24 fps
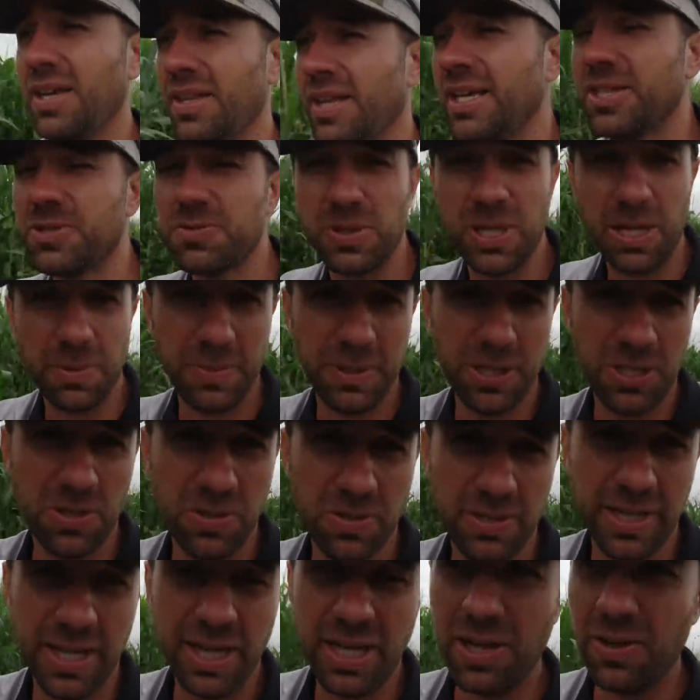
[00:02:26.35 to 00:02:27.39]
that's what I'll be
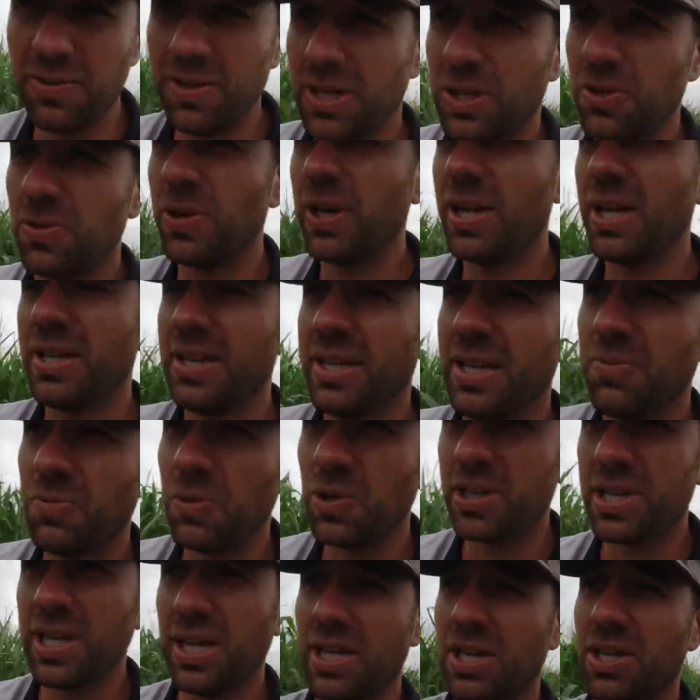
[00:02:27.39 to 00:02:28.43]
doing now anyway, and then
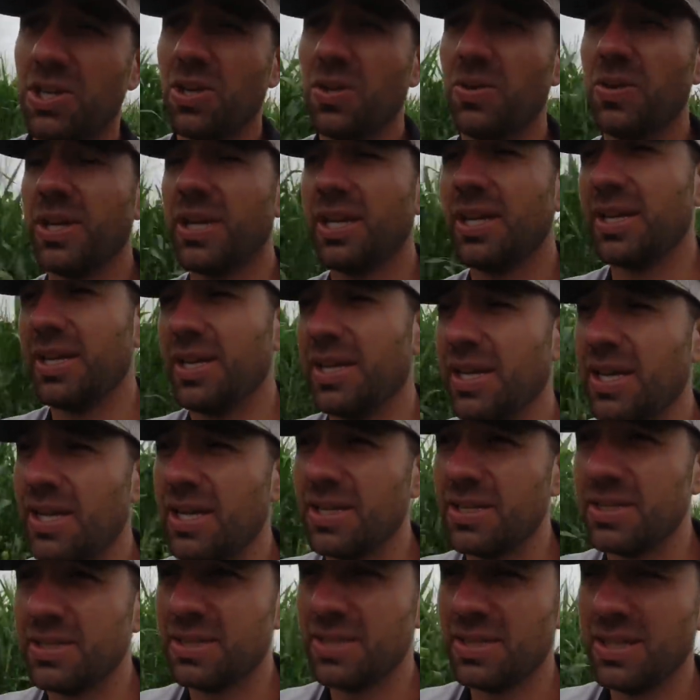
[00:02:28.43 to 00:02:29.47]
we'll kind of go in
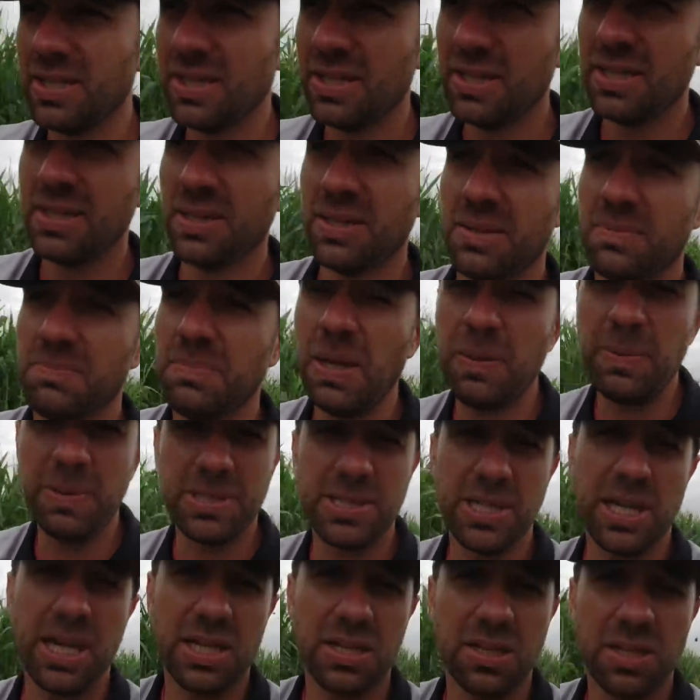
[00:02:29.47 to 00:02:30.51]
and maybe
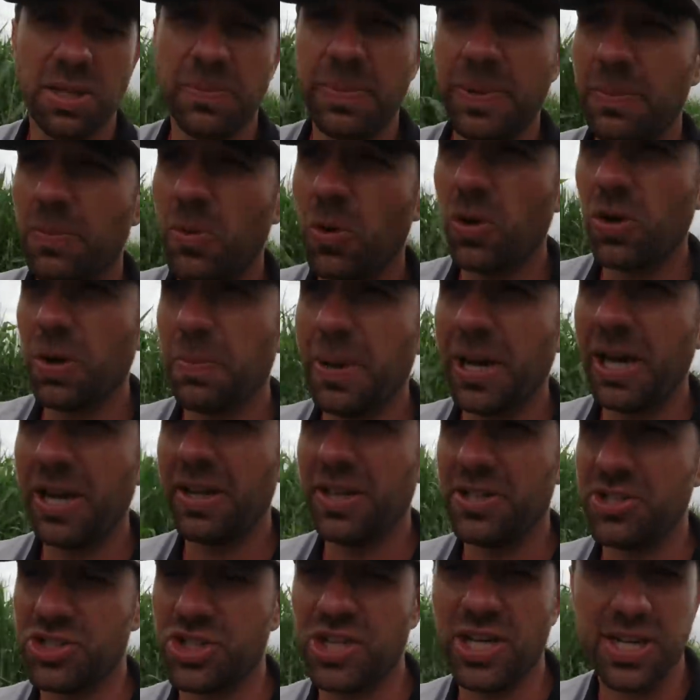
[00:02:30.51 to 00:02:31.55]
talk a little bit more about
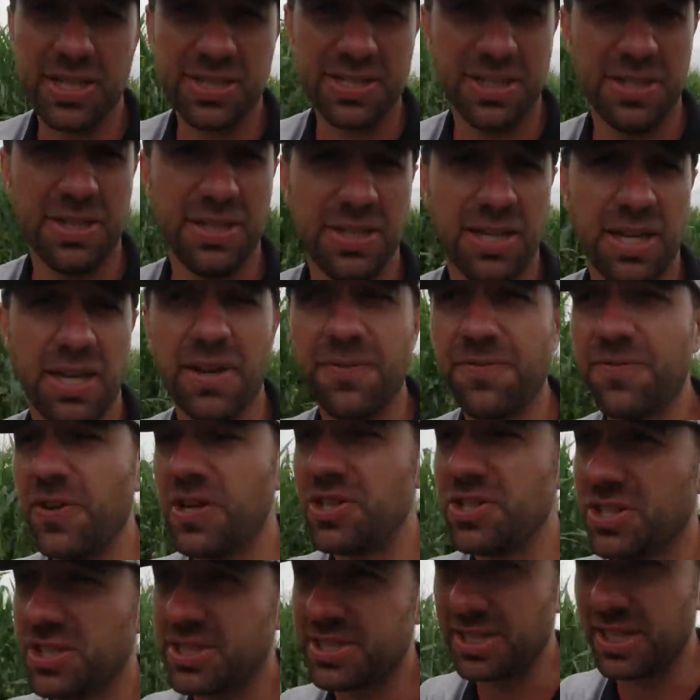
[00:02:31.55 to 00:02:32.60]
injecting
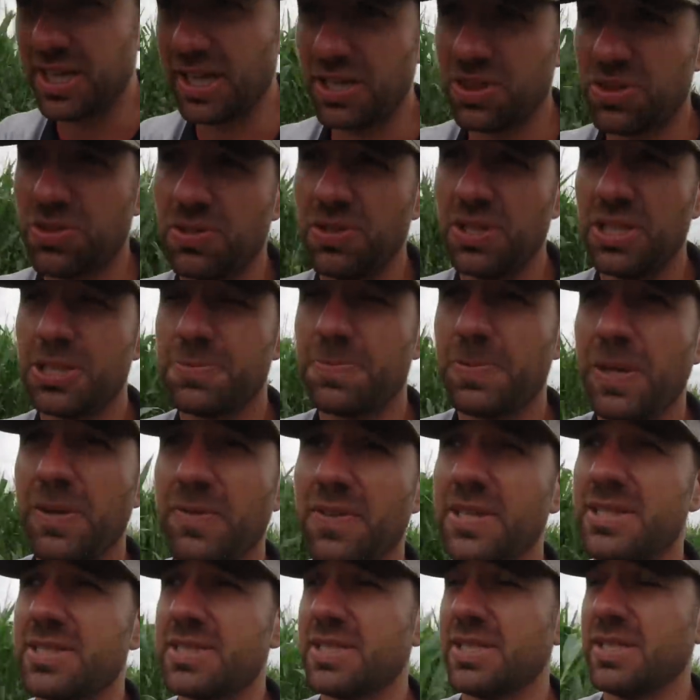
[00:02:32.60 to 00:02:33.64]
fungicide through these
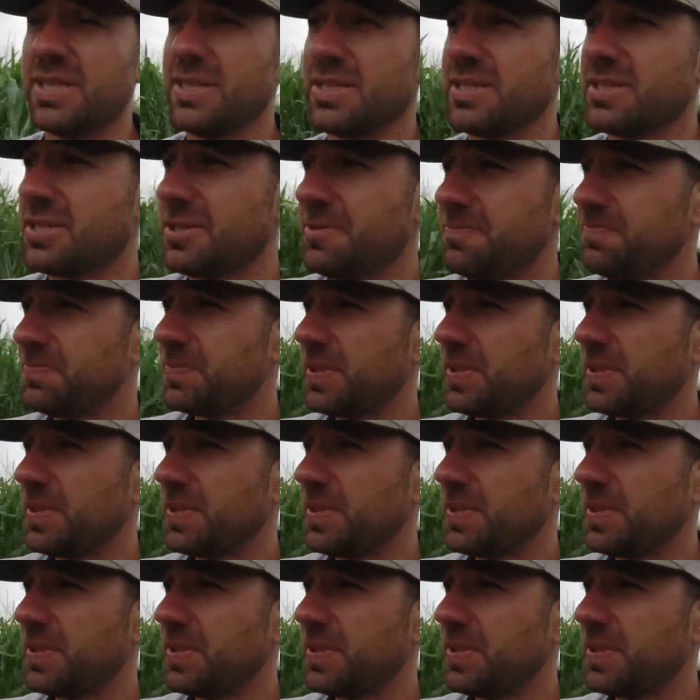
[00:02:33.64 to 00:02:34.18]
pivots, because